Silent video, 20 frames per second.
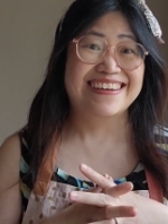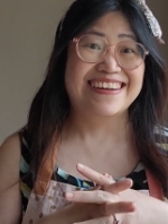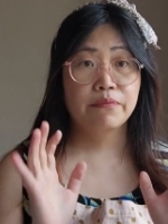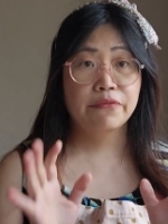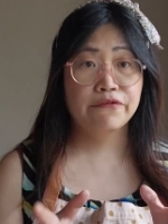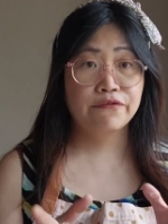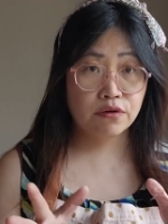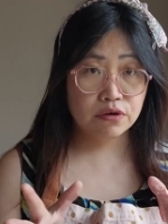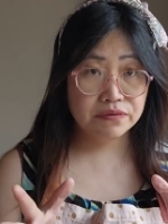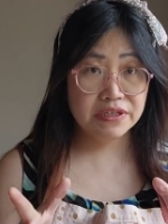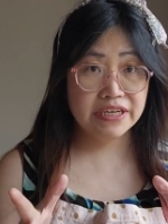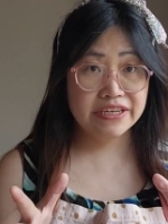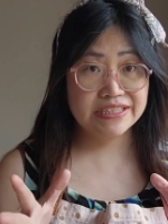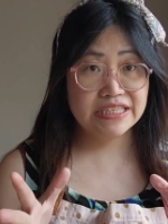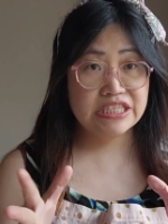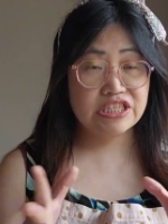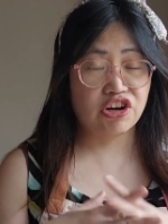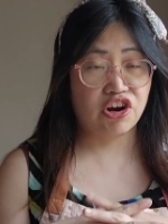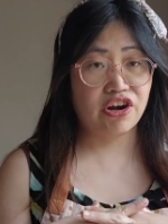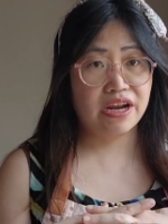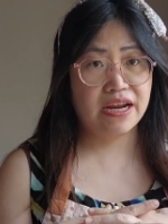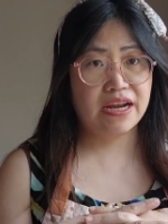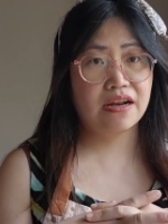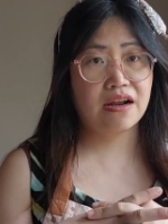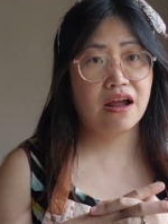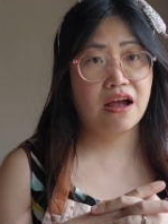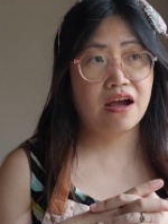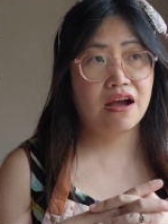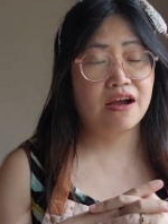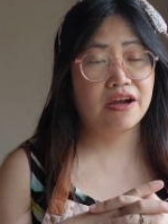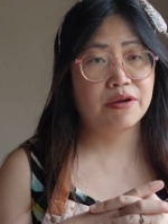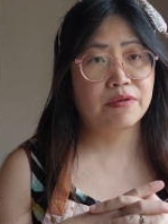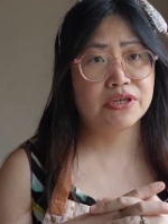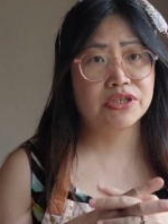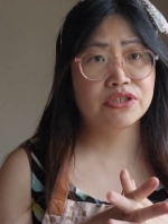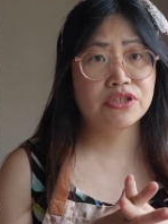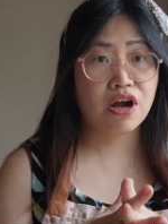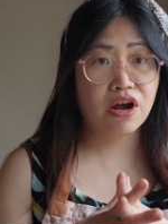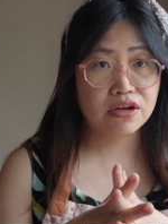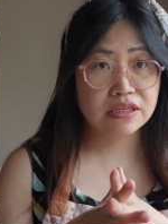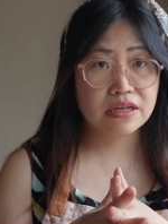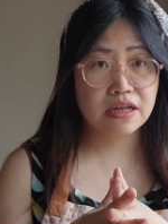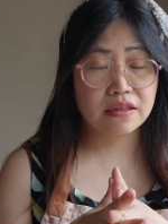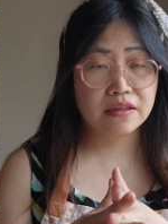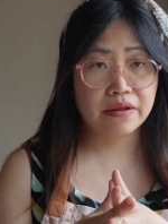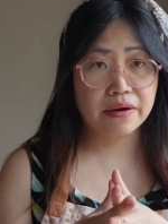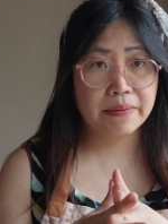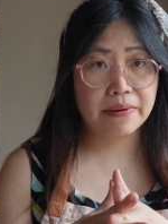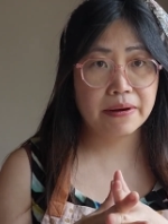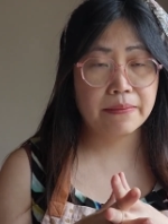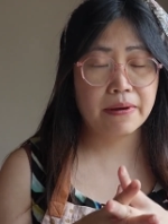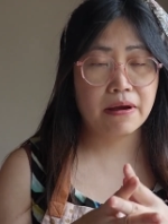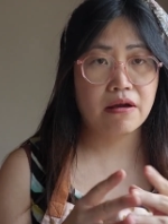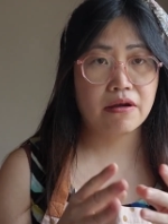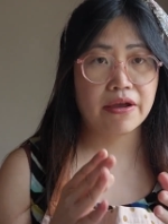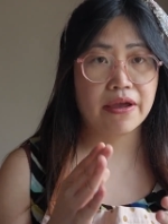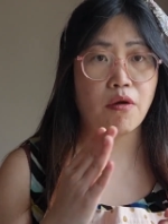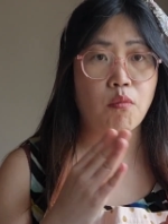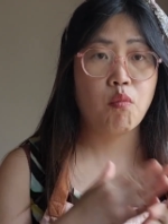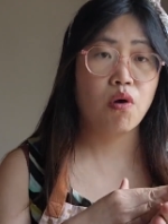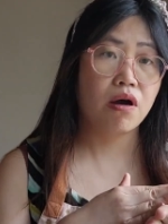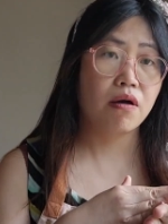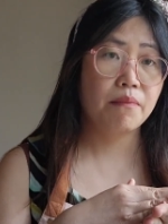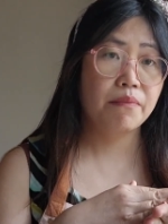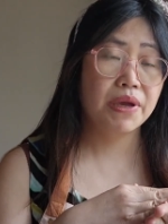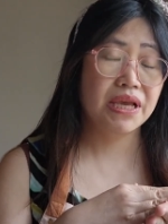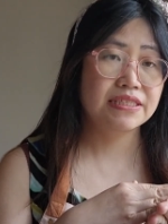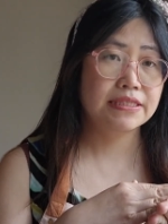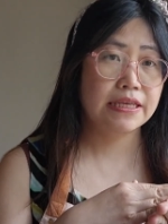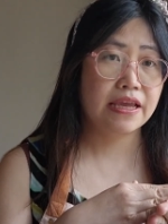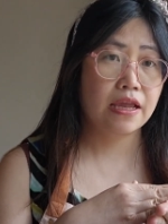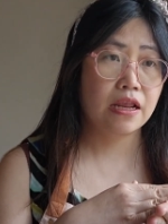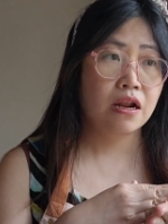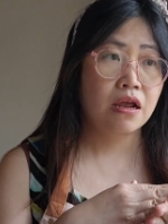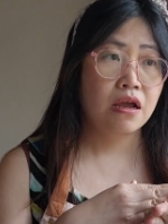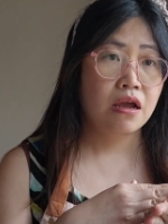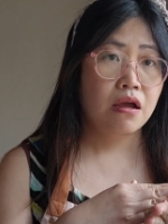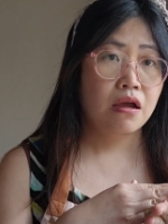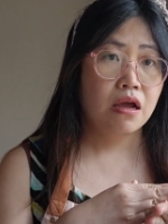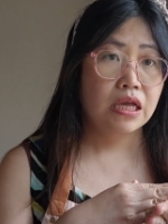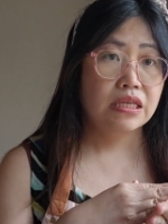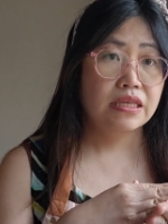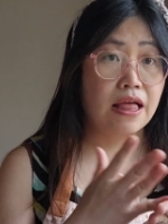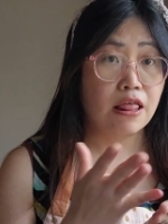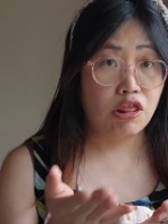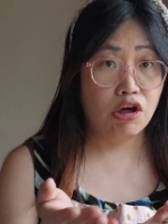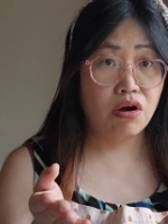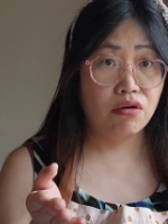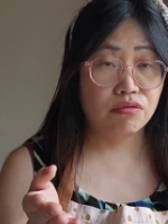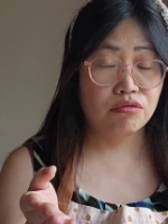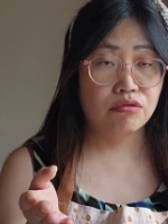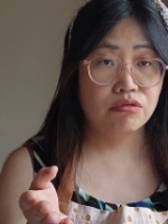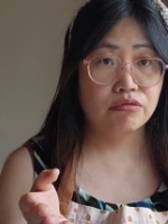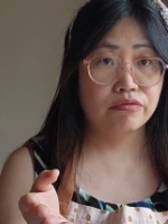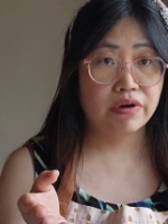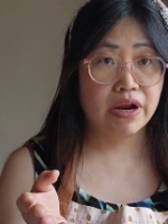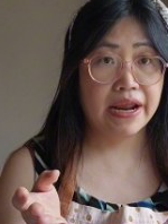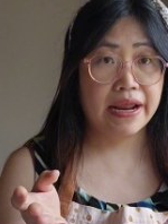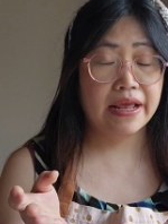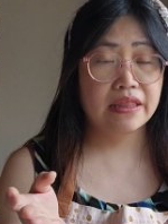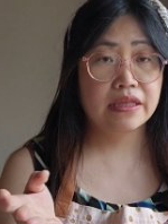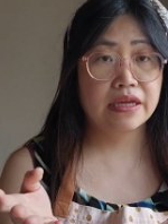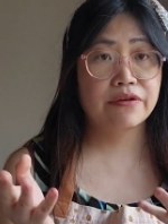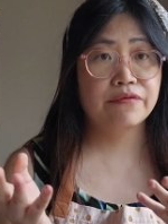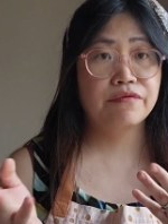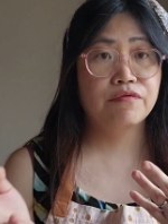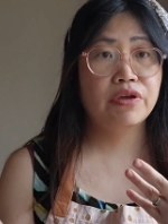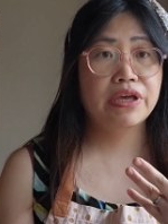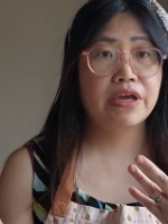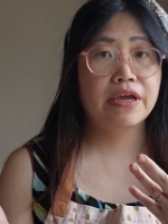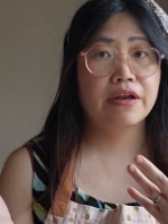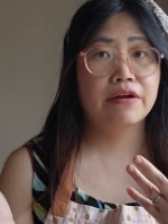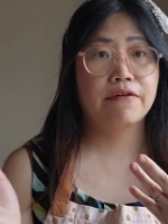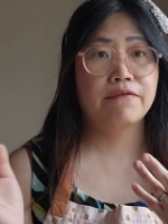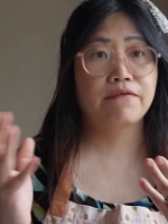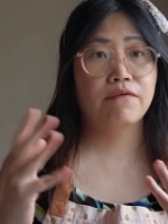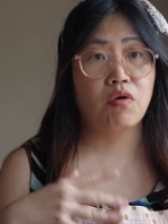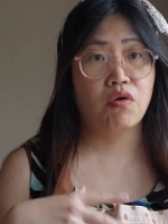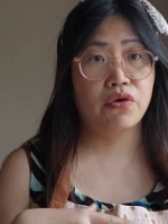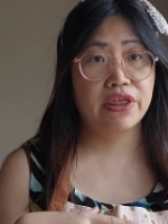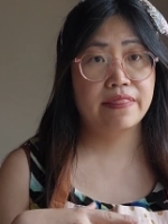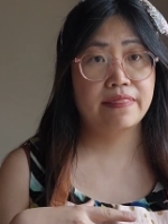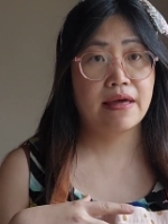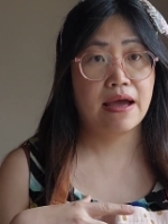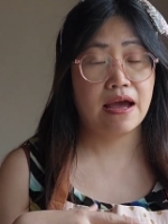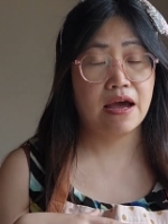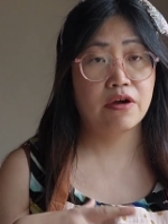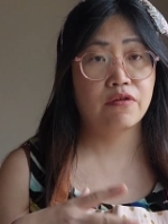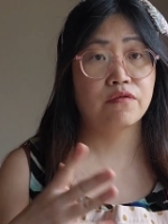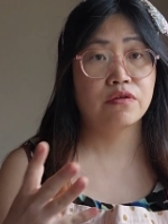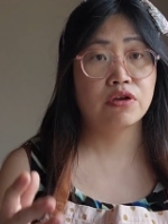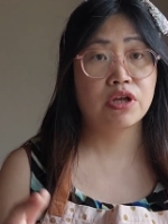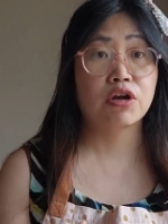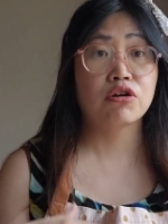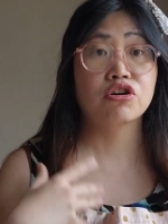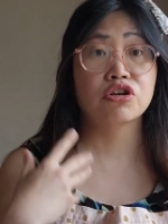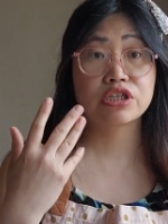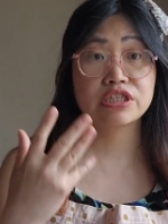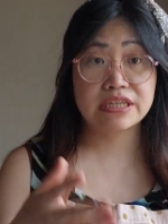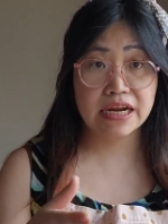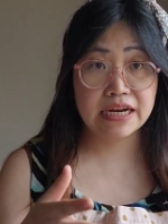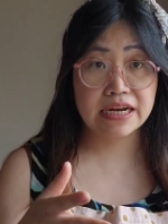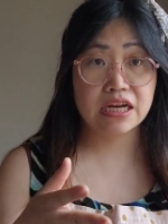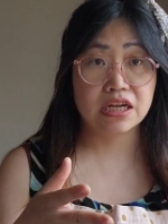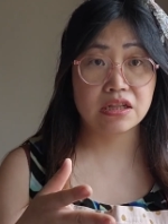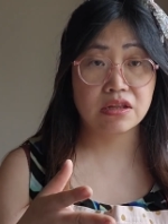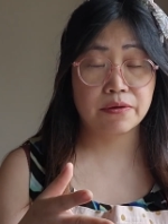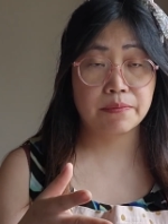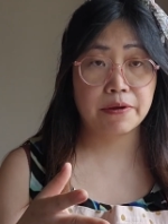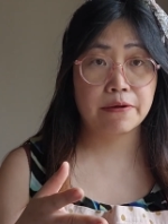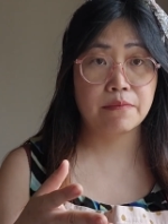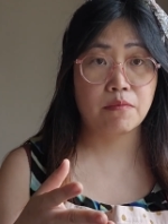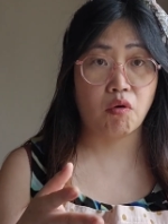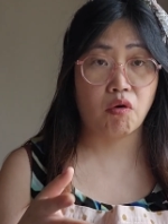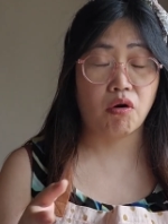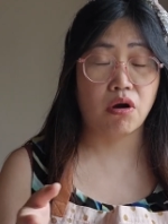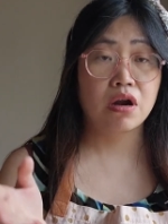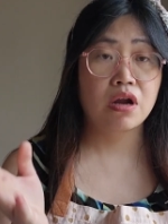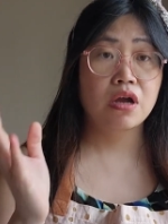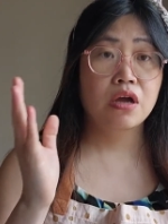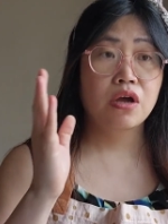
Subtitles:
Before we get started, I want to talk a little bit about, okay, what makes it yellow, right? Like if we can avoid that, if we understand it a little bit more,